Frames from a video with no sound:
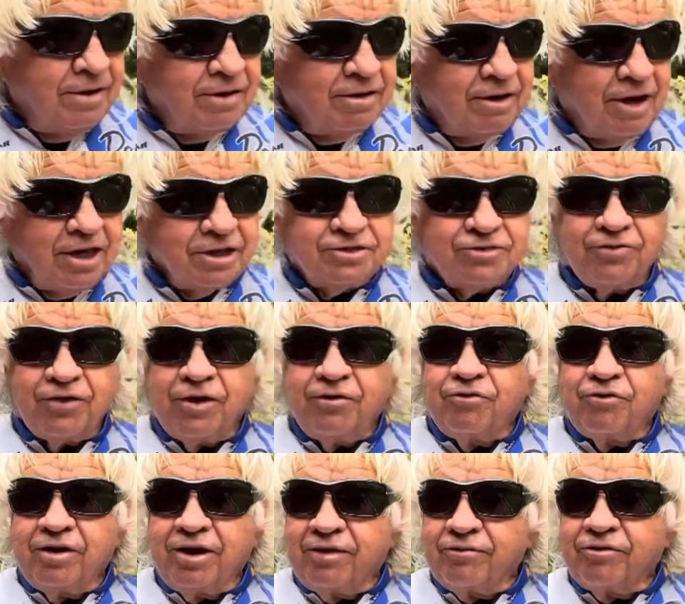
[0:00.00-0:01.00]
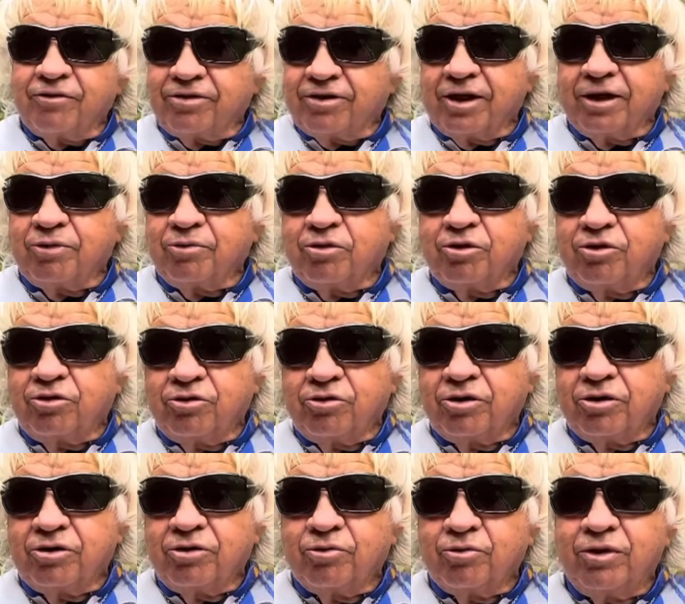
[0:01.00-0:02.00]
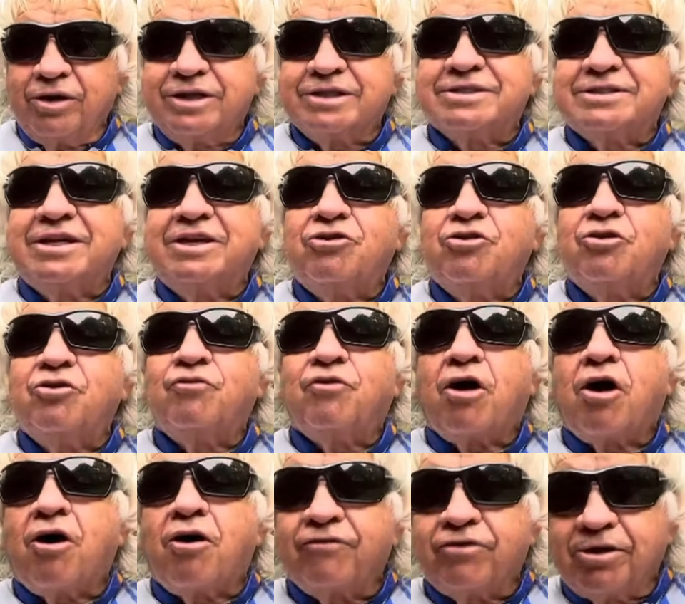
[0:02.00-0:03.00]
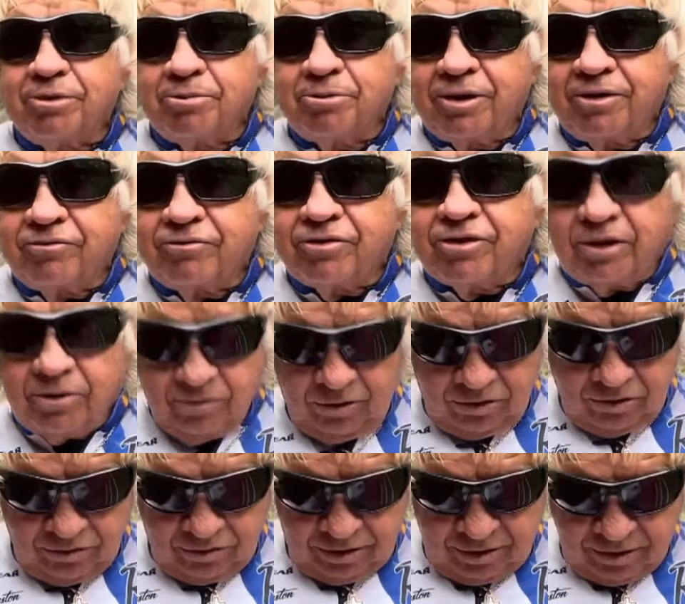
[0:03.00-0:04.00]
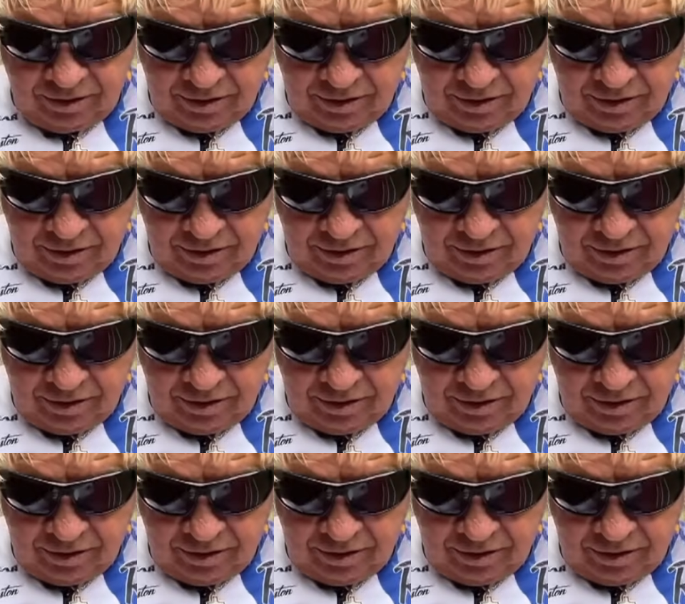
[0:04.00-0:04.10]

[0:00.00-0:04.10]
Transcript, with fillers: God's favor in everything we're doing. We just need to involve him in everything we're doing.